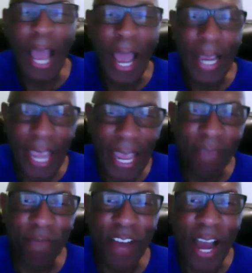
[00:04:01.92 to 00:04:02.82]
I
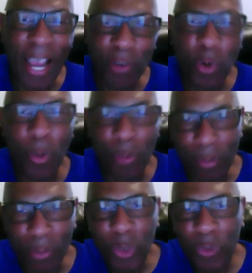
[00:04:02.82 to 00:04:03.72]
had 5 corporate
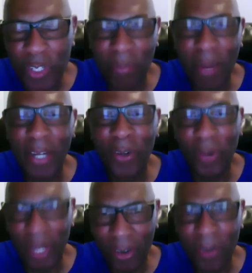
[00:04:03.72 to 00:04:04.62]
moves in my
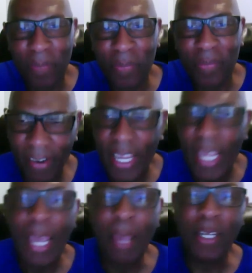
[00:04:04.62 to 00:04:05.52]
career.
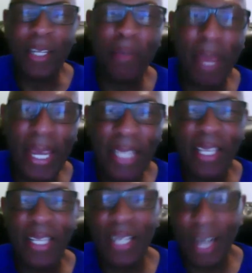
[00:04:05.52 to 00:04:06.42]
And the main
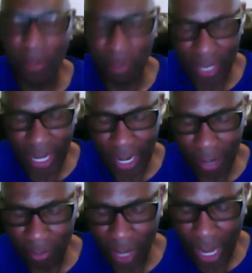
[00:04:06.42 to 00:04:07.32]
thing that
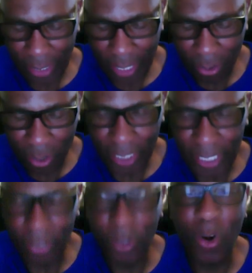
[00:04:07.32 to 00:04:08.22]
I want to
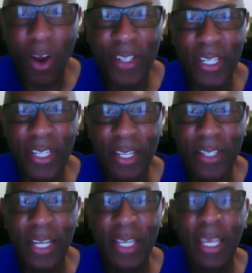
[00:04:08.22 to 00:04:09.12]
get across is
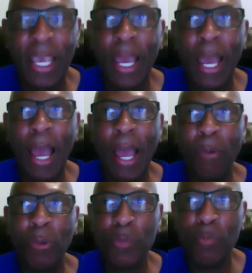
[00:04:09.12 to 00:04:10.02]
I
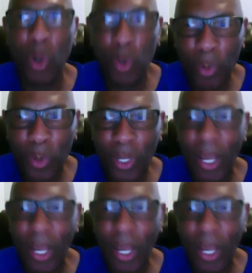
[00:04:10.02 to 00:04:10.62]
was mobile.